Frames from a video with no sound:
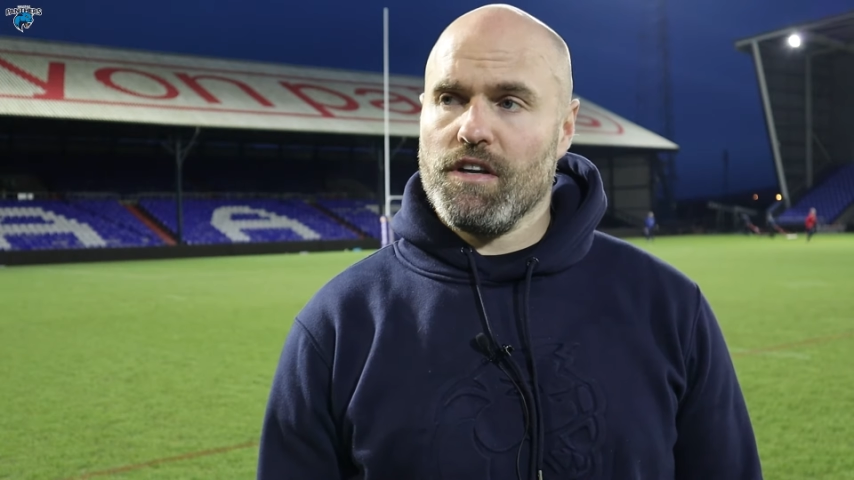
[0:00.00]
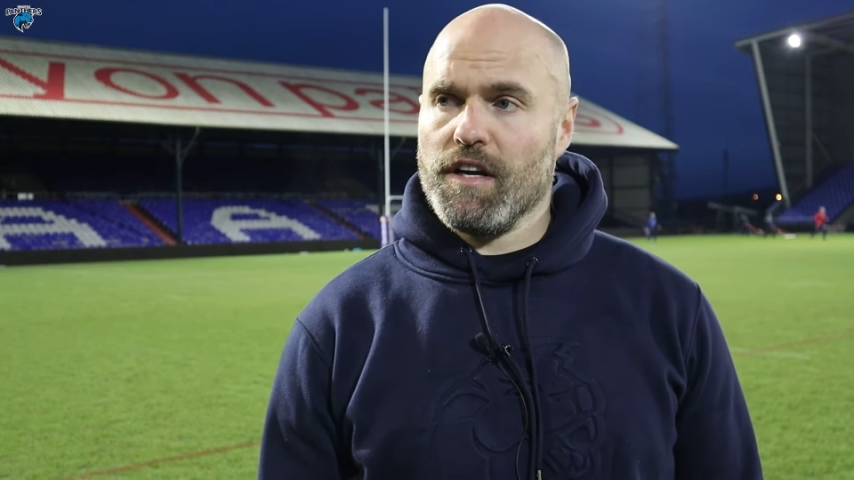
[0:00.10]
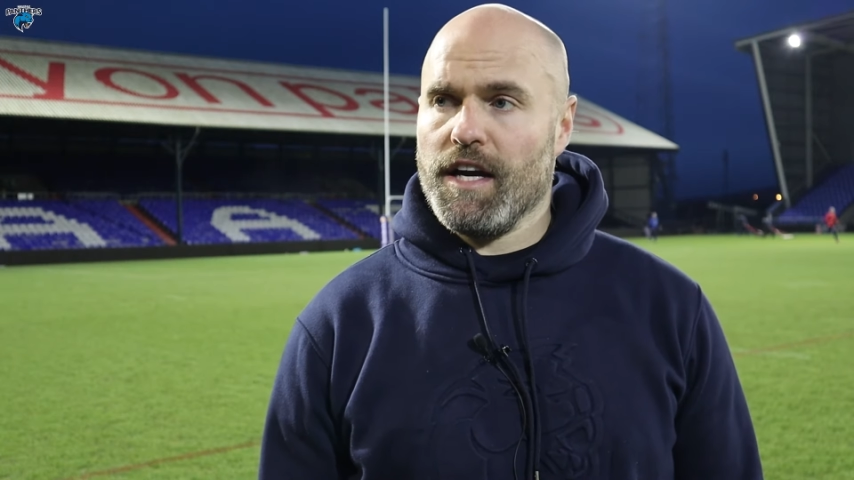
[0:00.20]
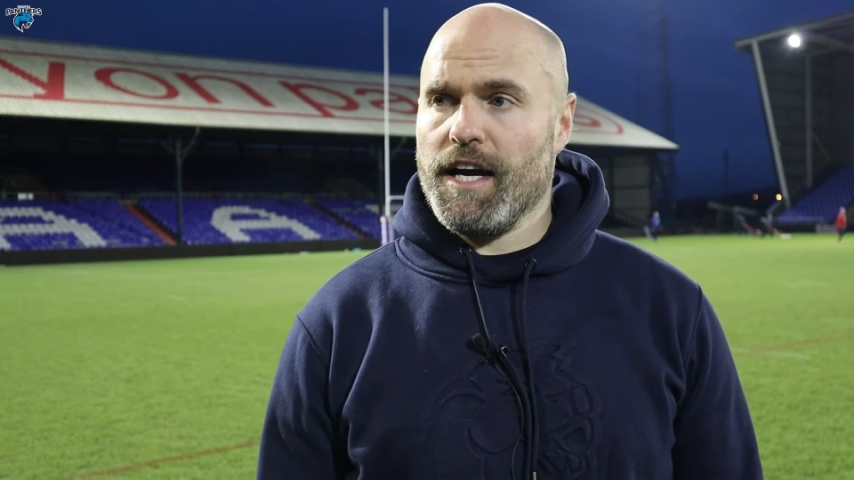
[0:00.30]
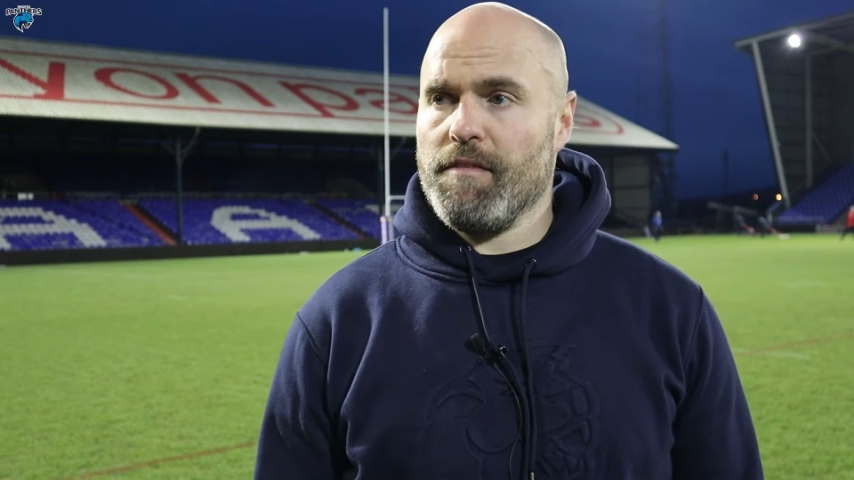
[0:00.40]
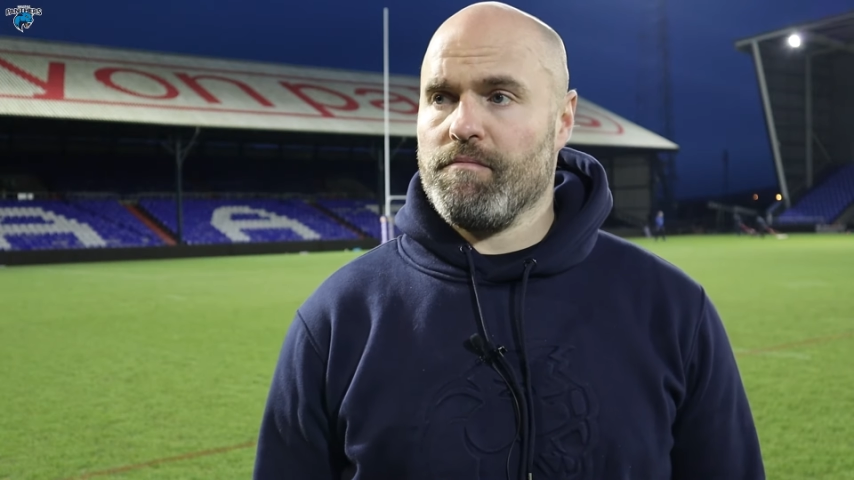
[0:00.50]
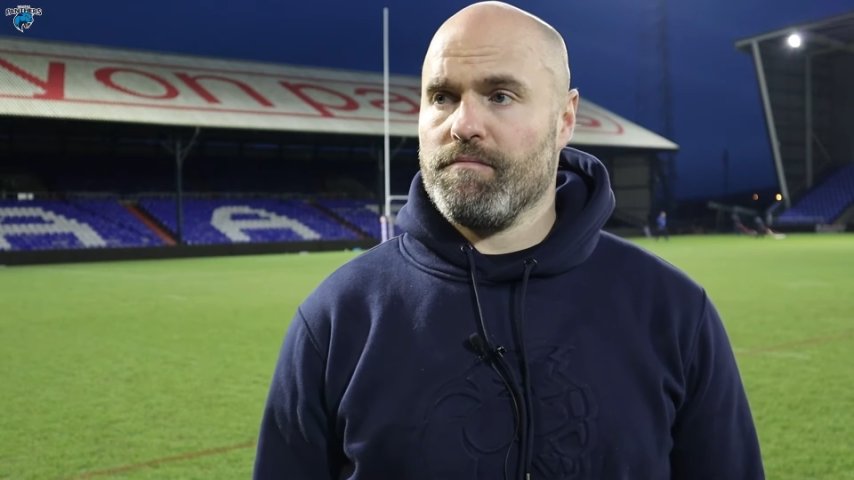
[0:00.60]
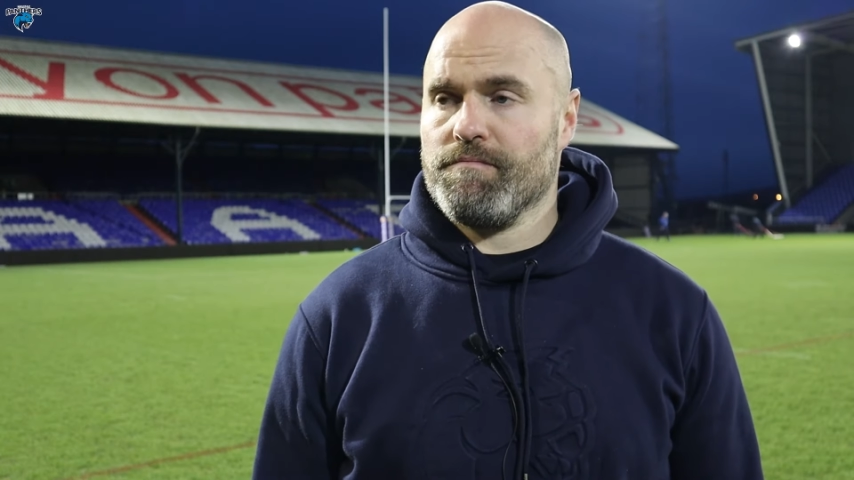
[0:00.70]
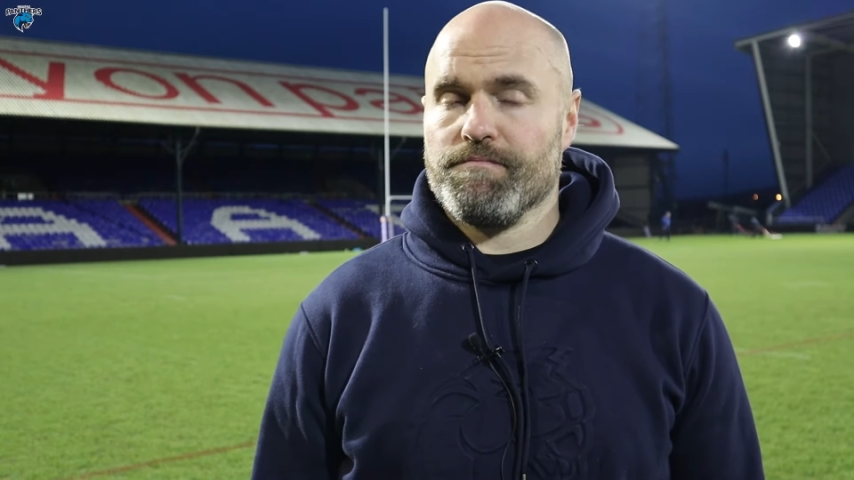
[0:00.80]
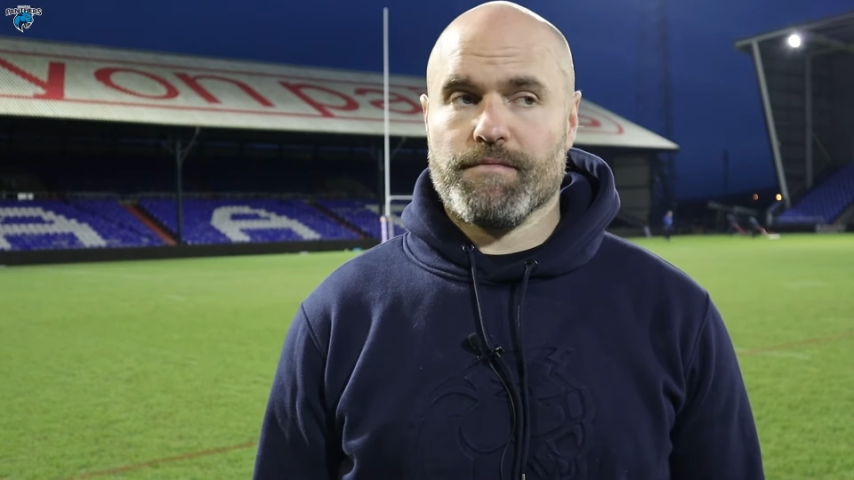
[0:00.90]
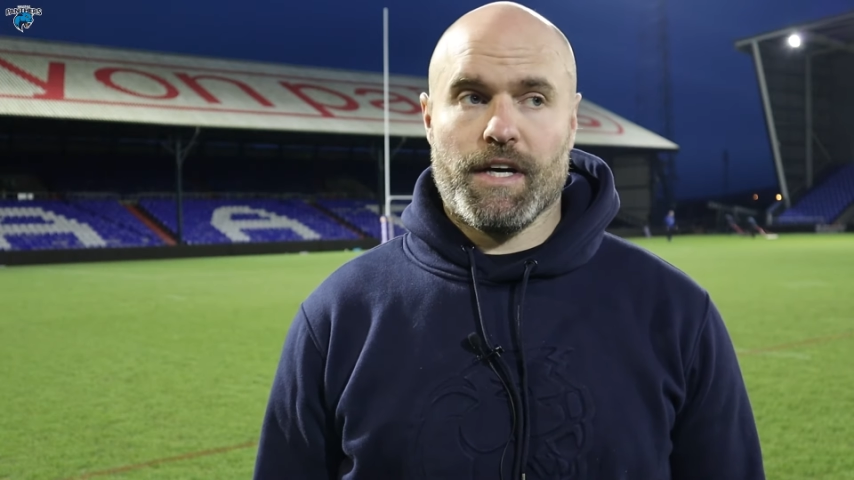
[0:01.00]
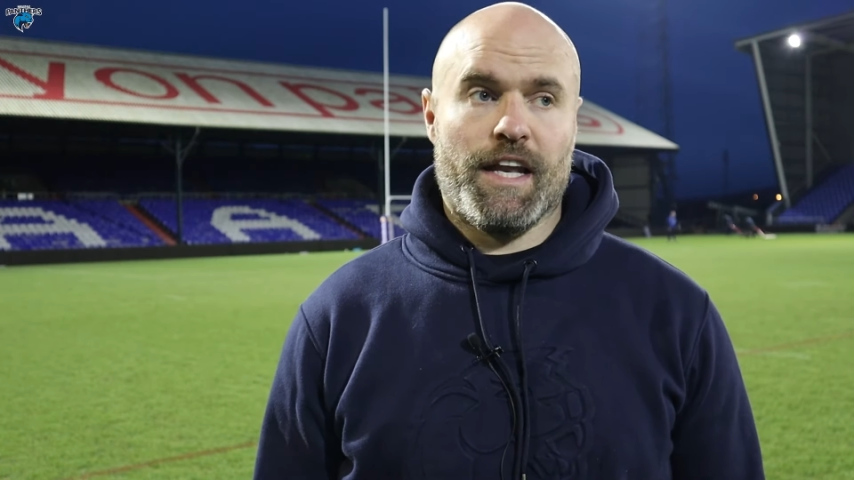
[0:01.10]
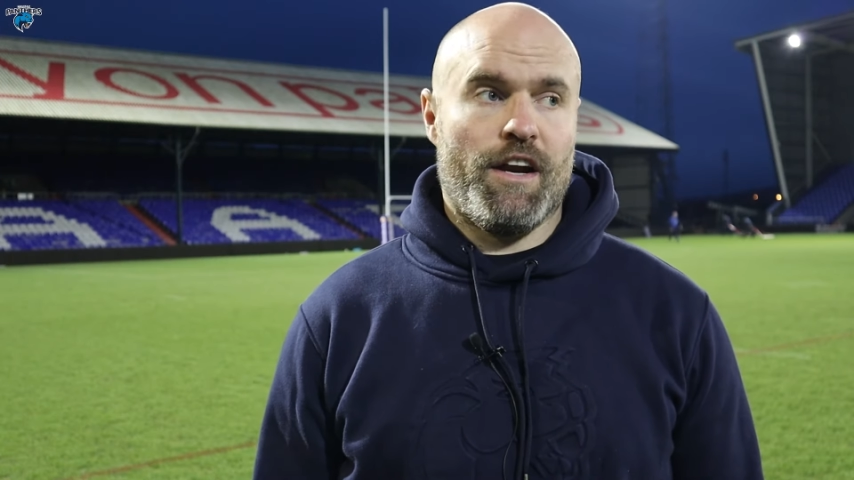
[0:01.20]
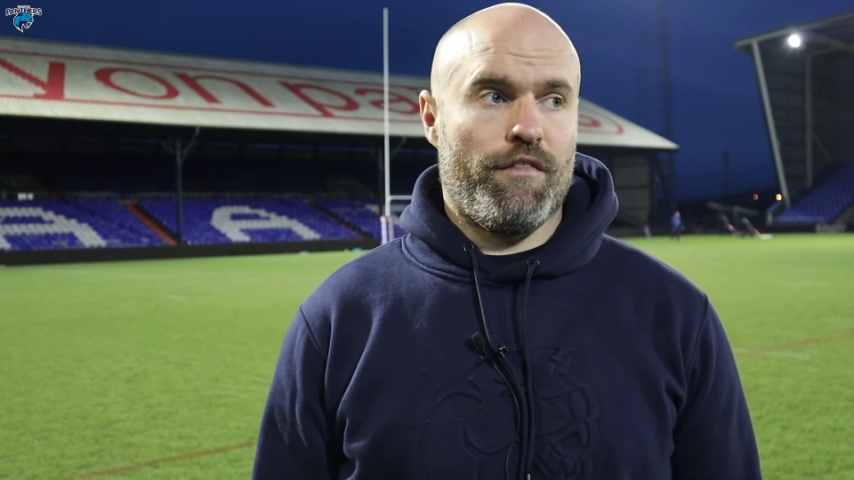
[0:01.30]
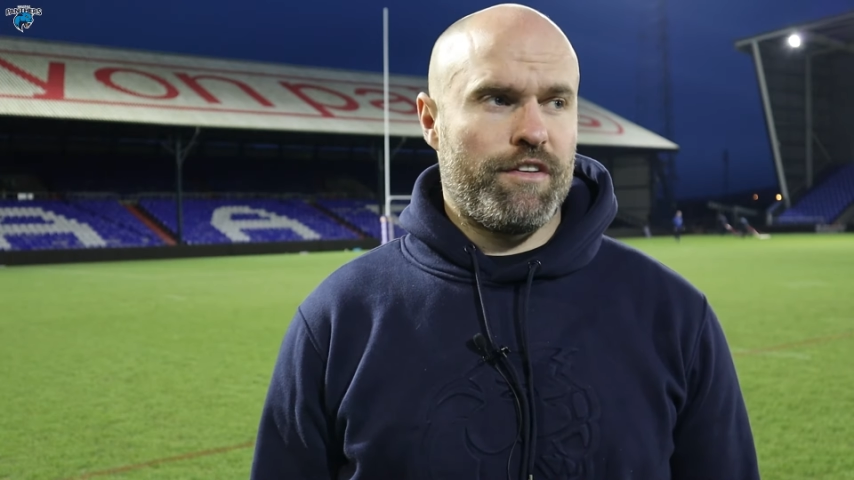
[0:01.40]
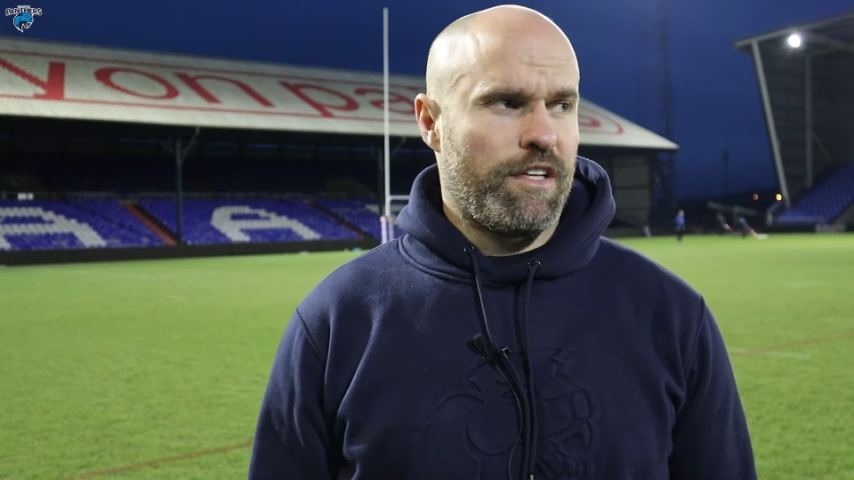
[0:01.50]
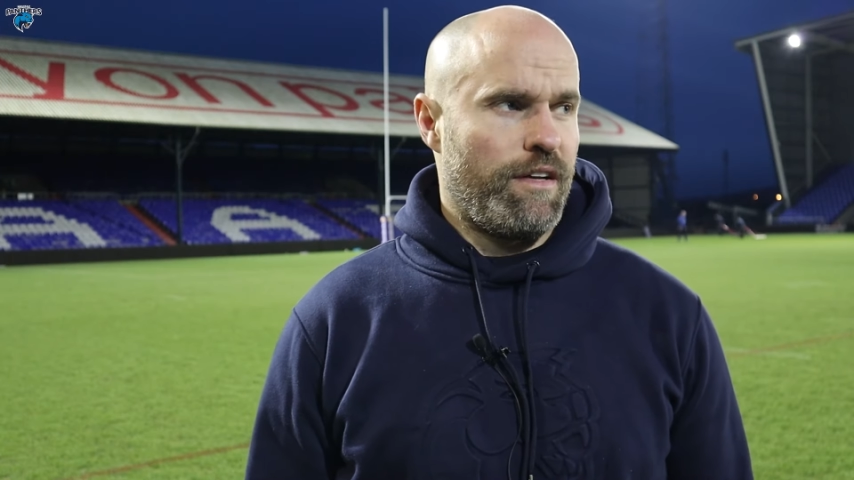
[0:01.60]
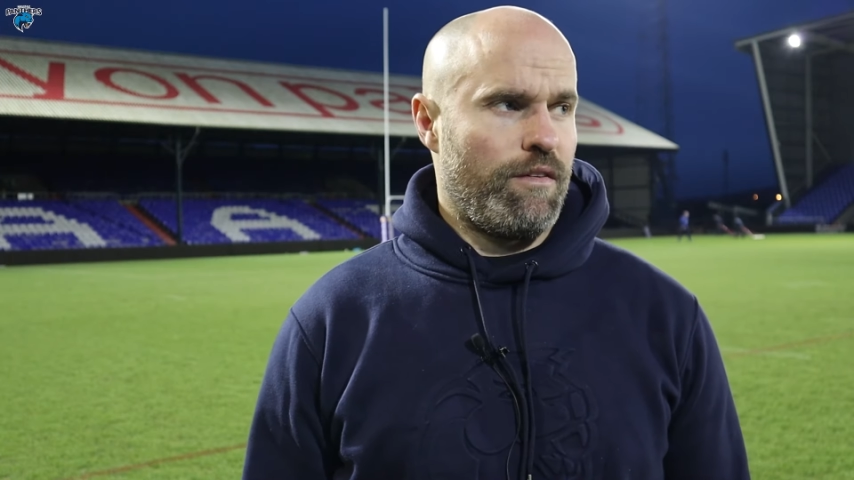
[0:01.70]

Um, and then obviously